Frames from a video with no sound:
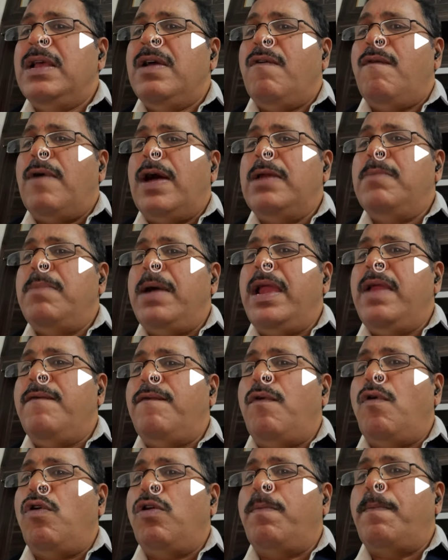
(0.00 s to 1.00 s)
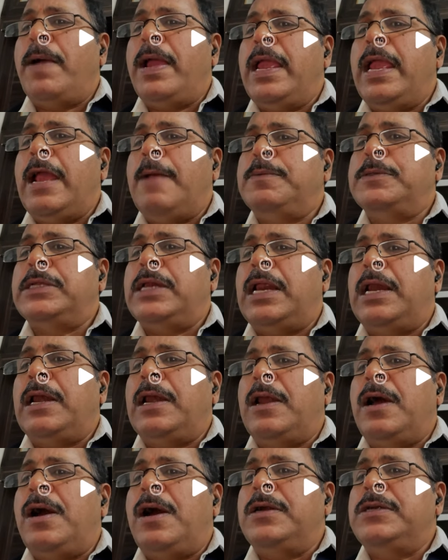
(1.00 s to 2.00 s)
1 by 4 pi epsilon
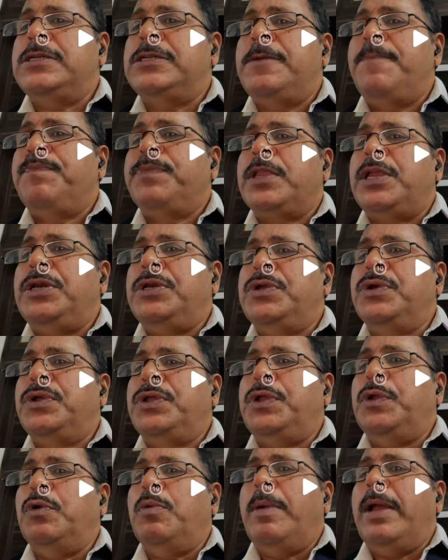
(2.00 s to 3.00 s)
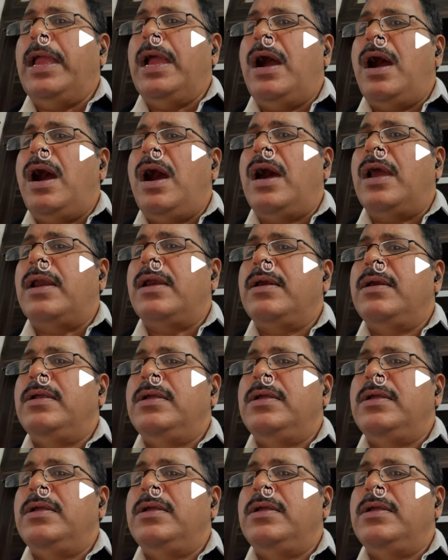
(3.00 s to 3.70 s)
naught into Q by R.